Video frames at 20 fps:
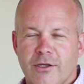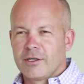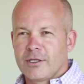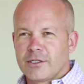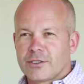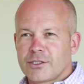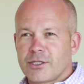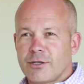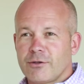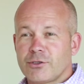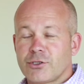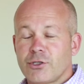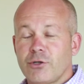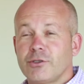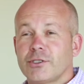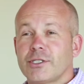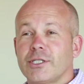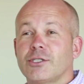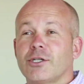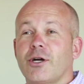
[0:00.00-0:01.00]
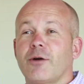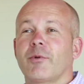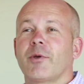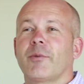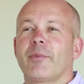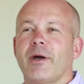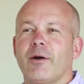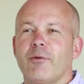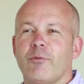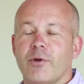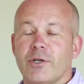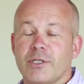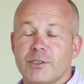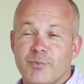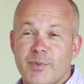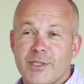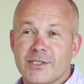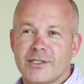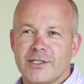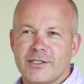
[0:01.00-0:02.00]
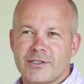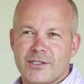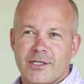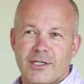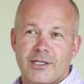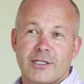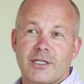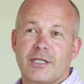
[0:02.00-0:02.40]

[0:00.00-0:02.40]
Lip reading: So as soon as he told me about what his business did